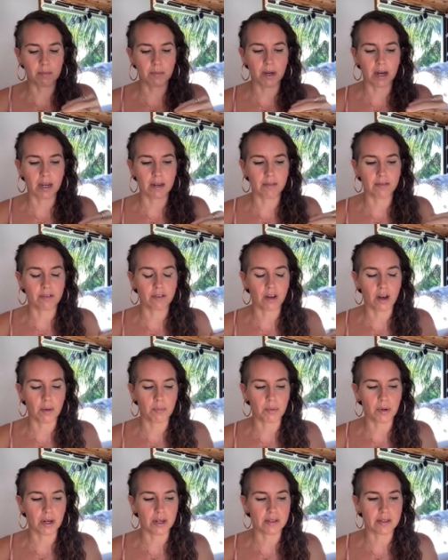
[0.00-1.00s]
of thought
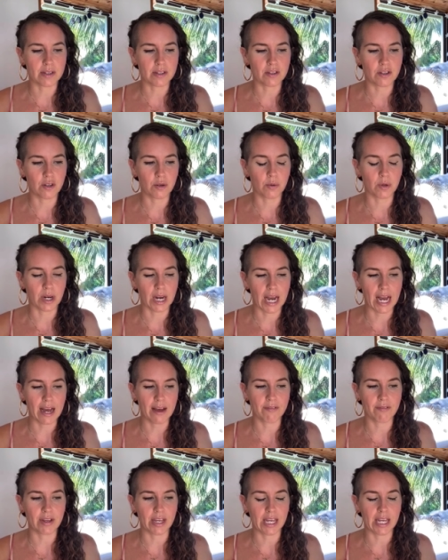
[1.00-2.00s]
process you were
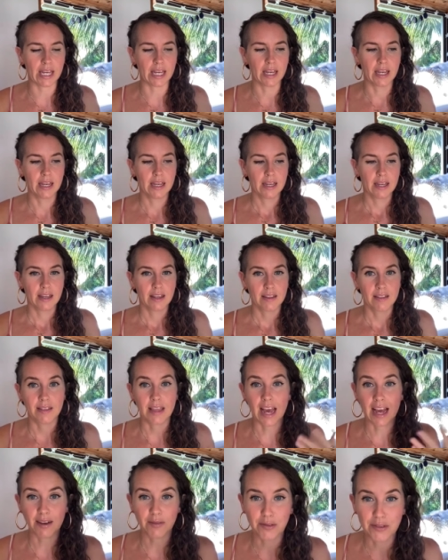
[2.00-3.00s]
having.
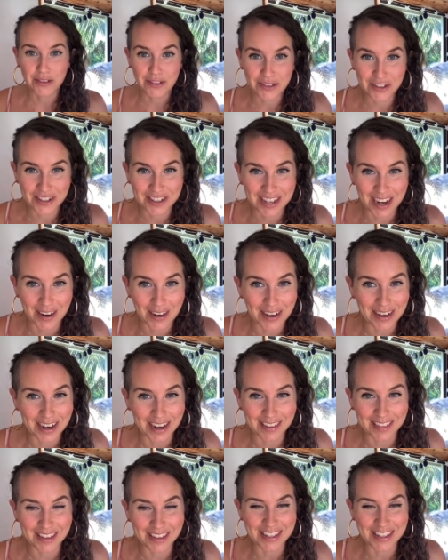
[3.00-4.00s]
That was just how I got
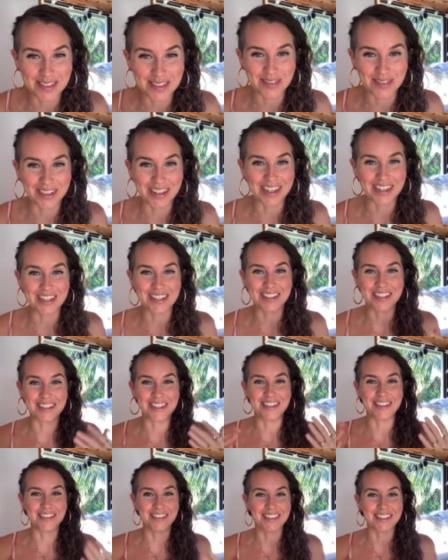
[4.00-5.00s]
the inspiration to do
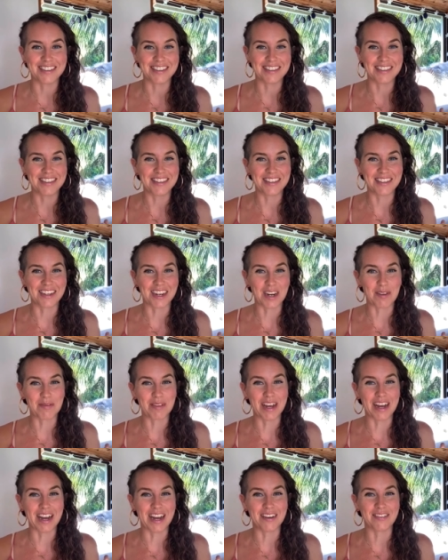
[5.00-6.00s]
this Instagram
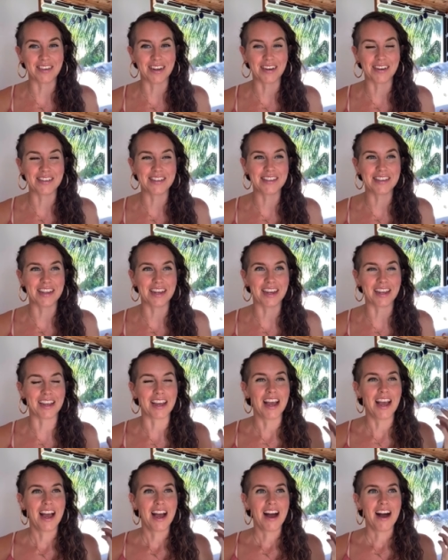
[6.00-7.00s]
live. I was like,
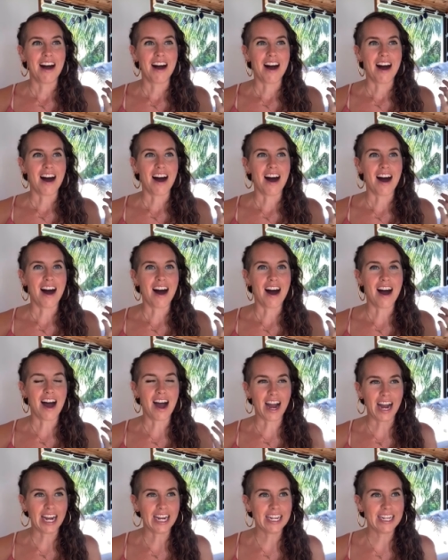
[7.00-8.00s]

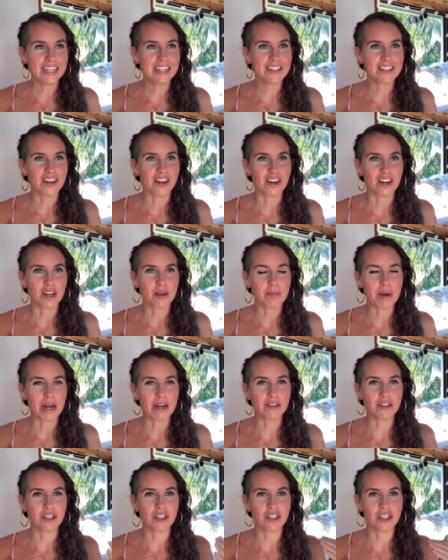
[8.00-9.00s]
I need to talk about
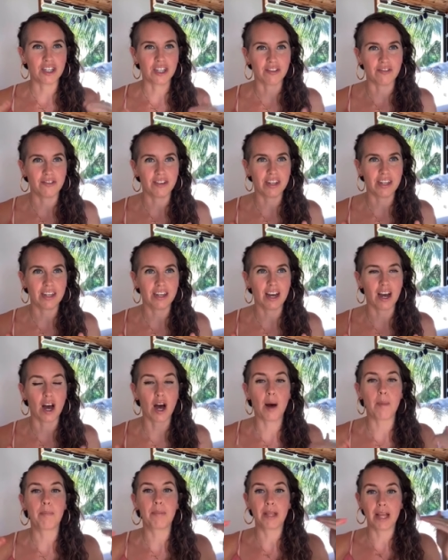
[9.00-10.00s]
shifting
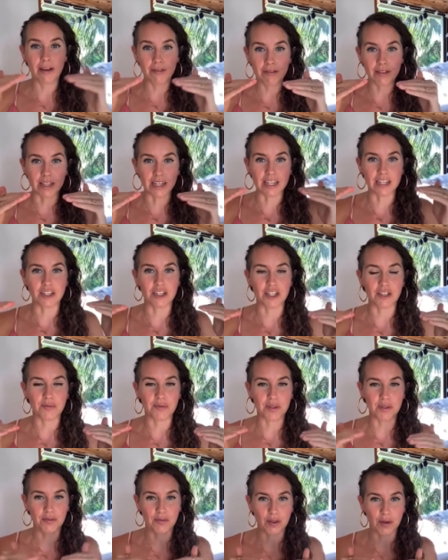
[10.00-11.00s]
up leveling, shifting
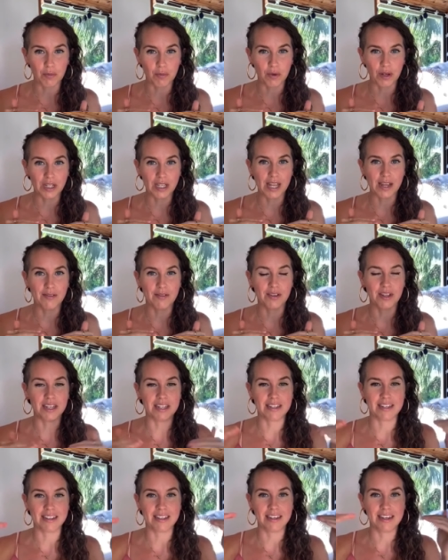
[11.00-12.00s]
from one level into
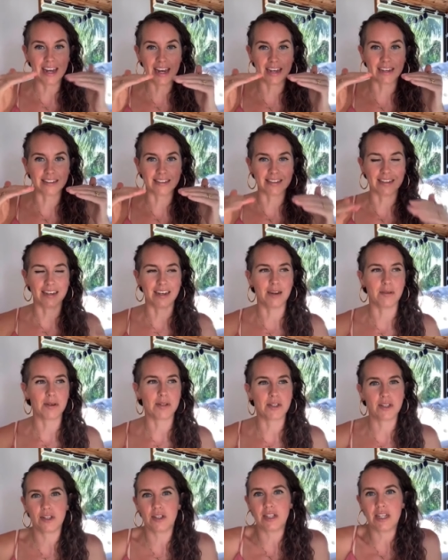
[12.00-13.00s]
the next. And I was
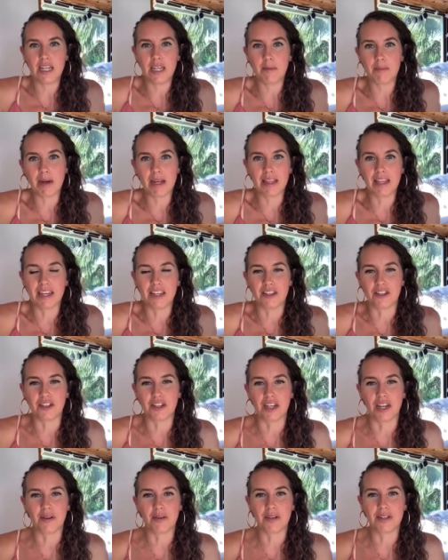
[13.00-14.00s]
just eating my lunch and
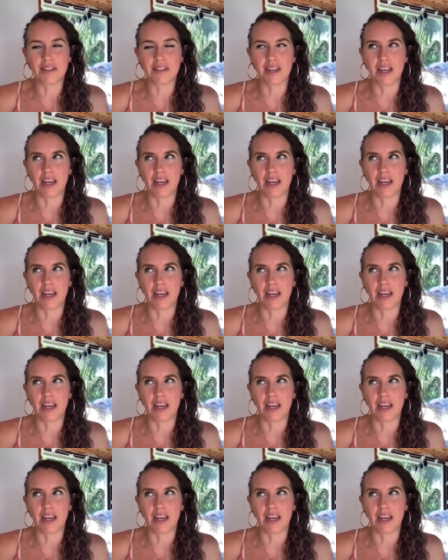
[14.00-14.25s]
I was like,